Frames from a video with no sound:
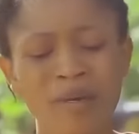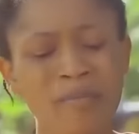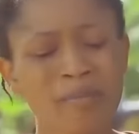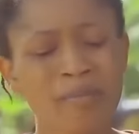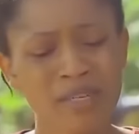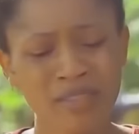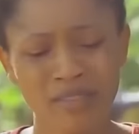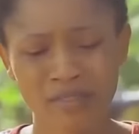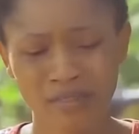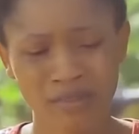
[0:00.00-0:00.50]

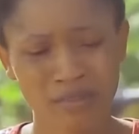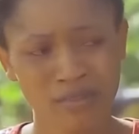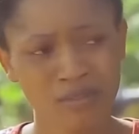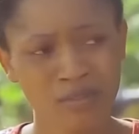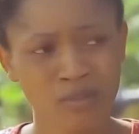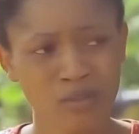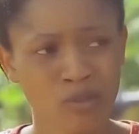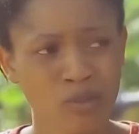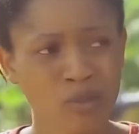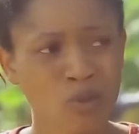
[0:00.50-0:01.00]
Mama,
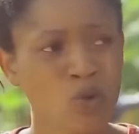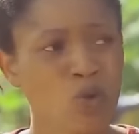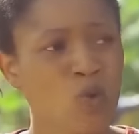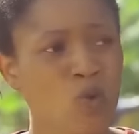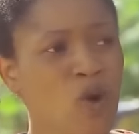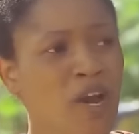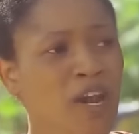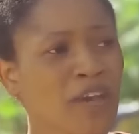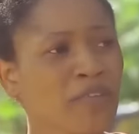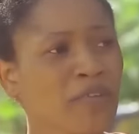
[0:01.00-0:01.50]

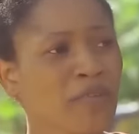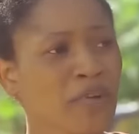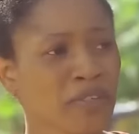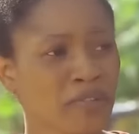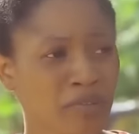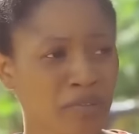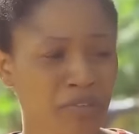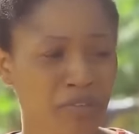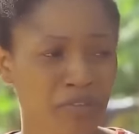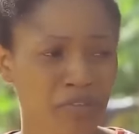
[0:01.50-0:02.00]
who are you
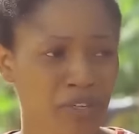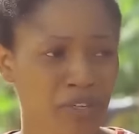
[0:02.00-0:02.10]
indirectly